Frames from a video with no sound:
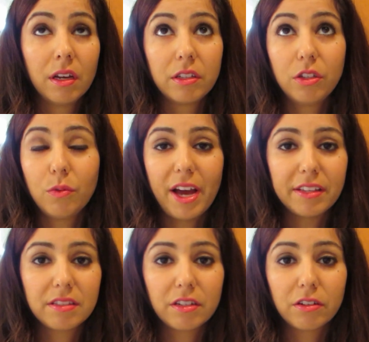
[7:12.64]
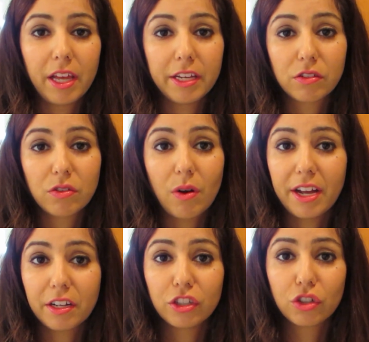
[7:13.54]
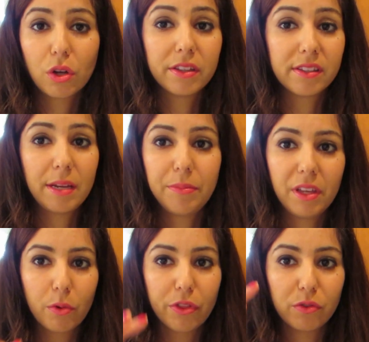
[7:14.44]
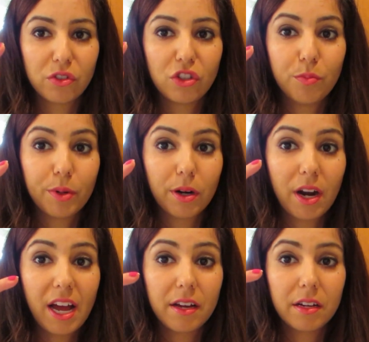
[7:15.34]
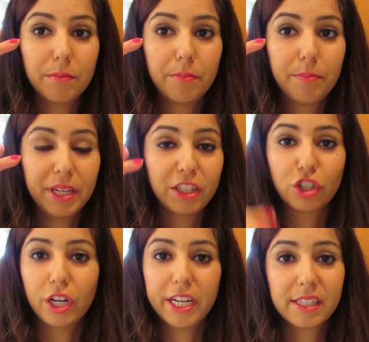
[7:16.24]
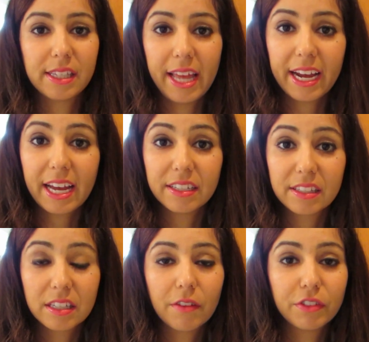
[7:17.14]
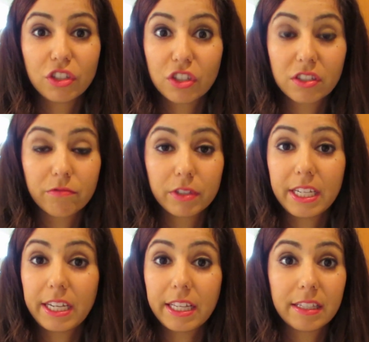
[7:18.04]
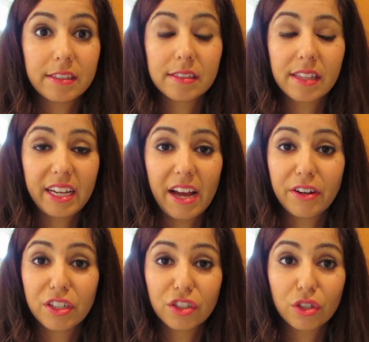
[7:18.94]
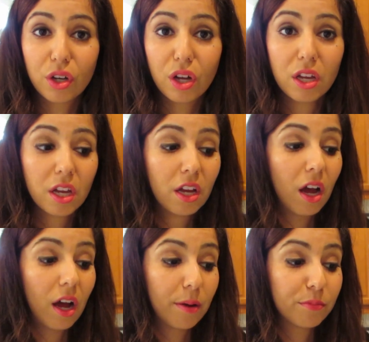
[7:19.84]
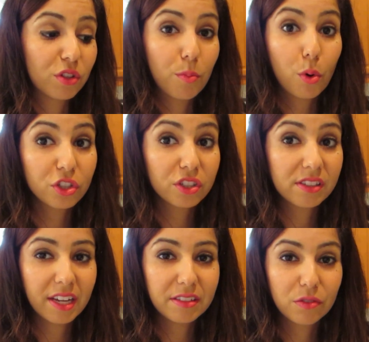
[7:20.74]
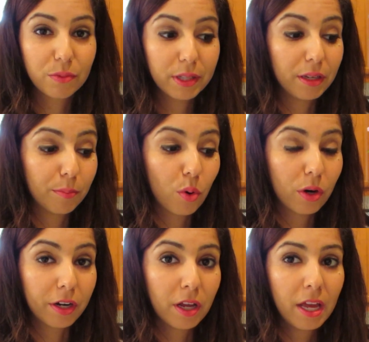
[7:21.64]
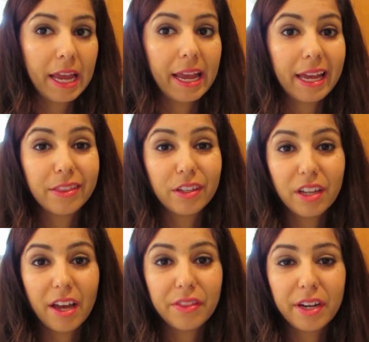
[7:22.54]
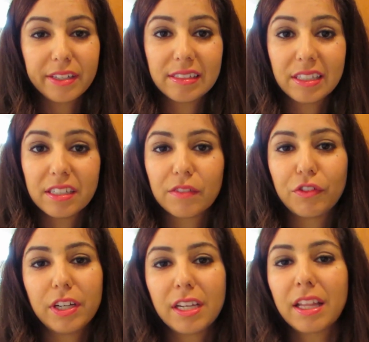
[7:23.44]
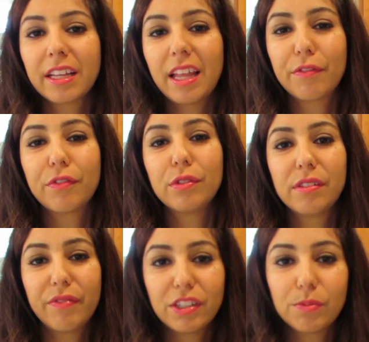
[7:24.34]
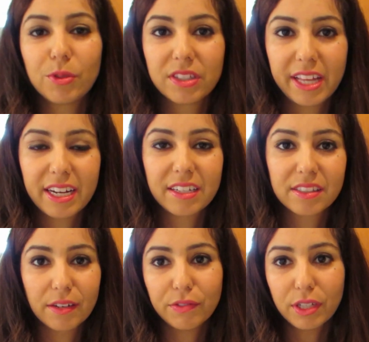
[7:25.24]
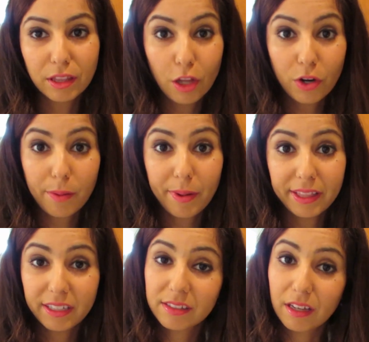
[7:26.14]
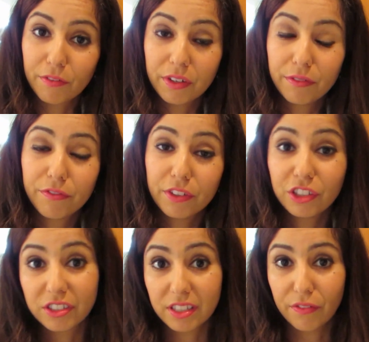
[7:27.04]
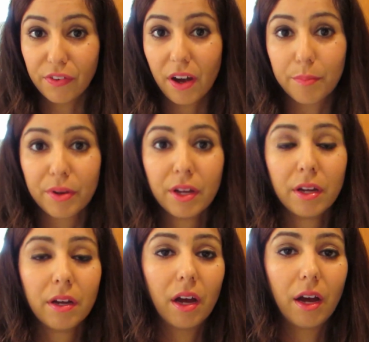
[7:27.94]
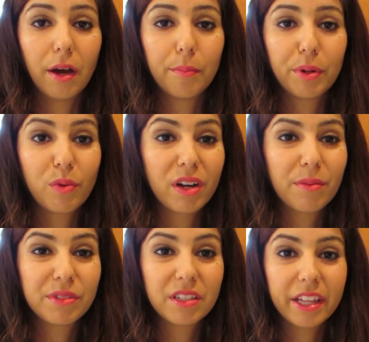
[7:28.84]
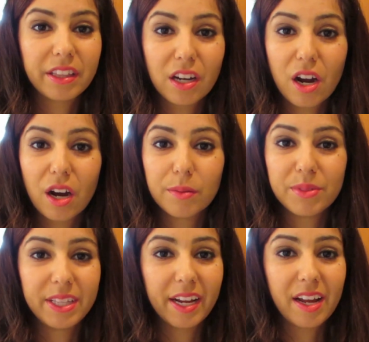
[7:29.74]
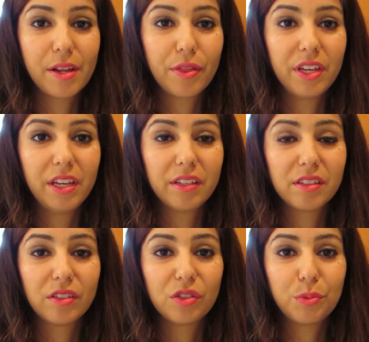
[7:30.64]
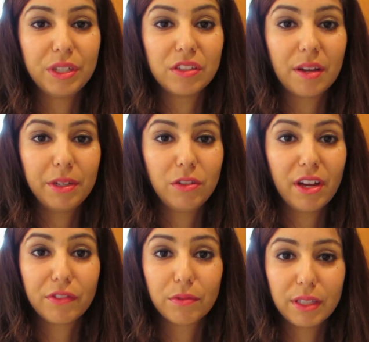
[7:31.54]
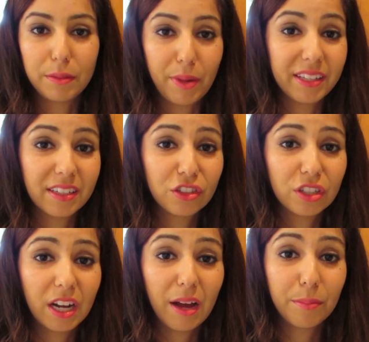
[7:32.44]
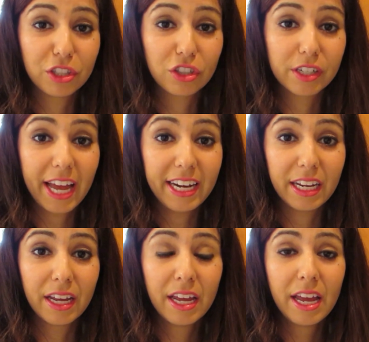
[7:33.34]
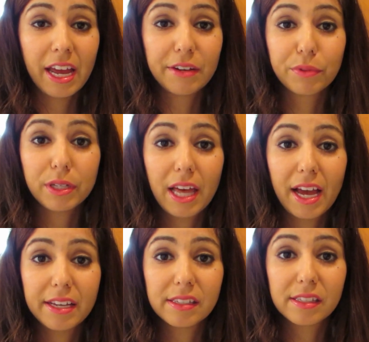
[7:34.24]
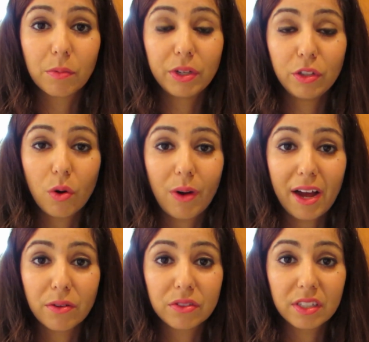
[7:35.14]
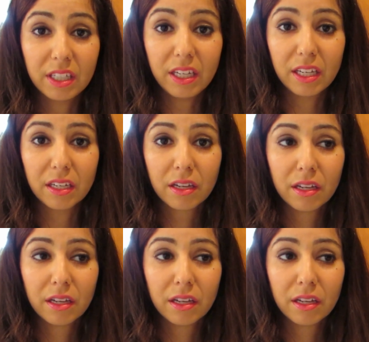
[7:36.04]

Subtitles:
US, they're like so out of control, and the same thing with those super big drinks and that kind of stuff is just ridiculous. It's like out of control. So portion size is really important. And the nice thing is if you're eating like a lot of fruits and vegetables and that kind of stuff, you can load up on that stuff and fill yourself up. But when it comes to like the carbs and that kind of things and the sweets, I mean, you have to really pay attention to how much you're getting and realize that when you go out to eat,